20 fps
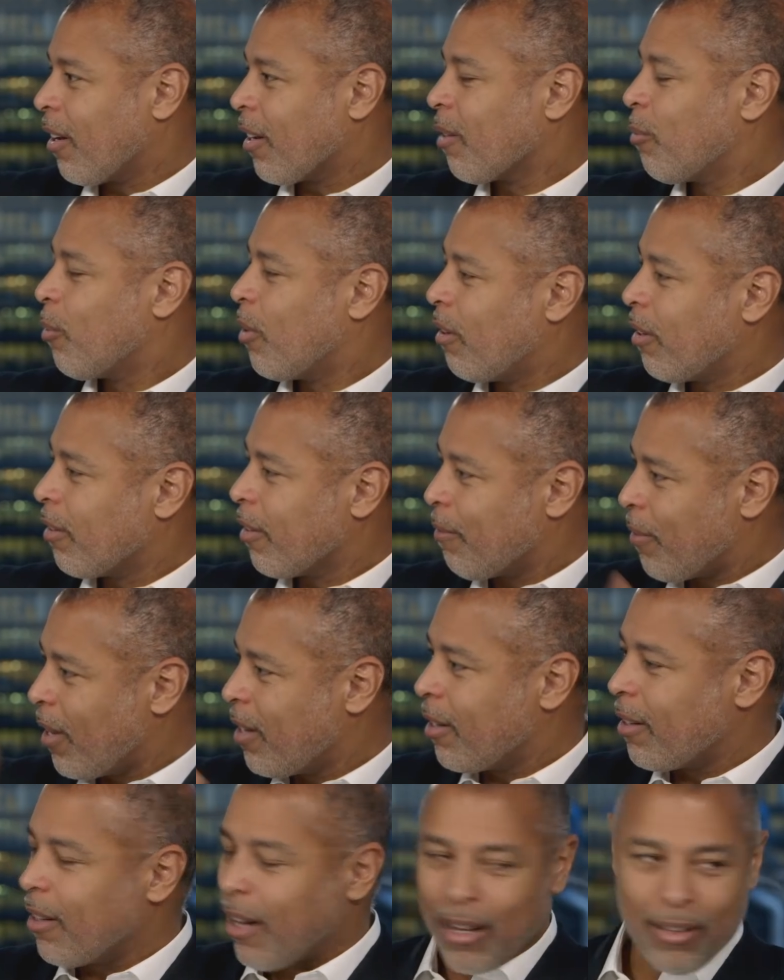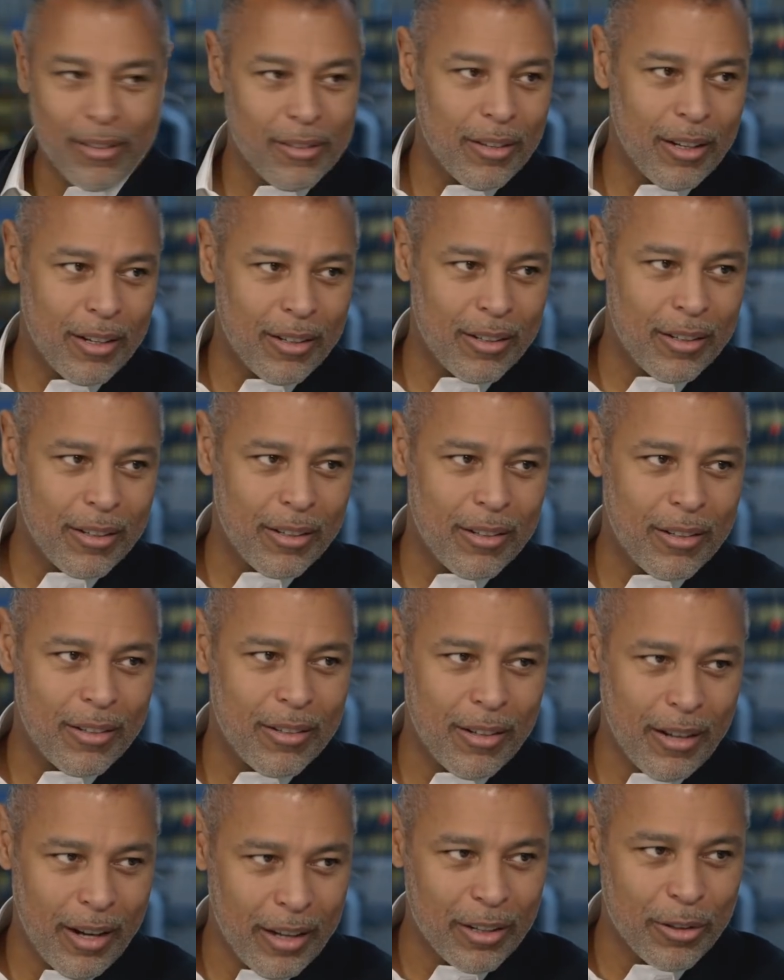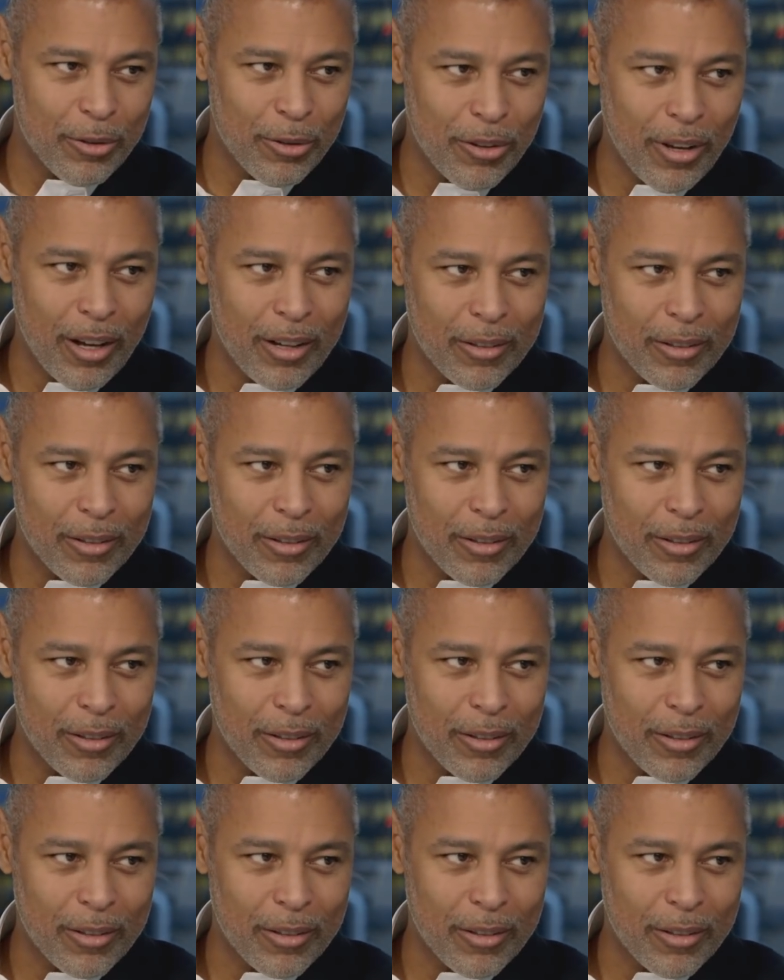you're like, well, if they did that, then I can do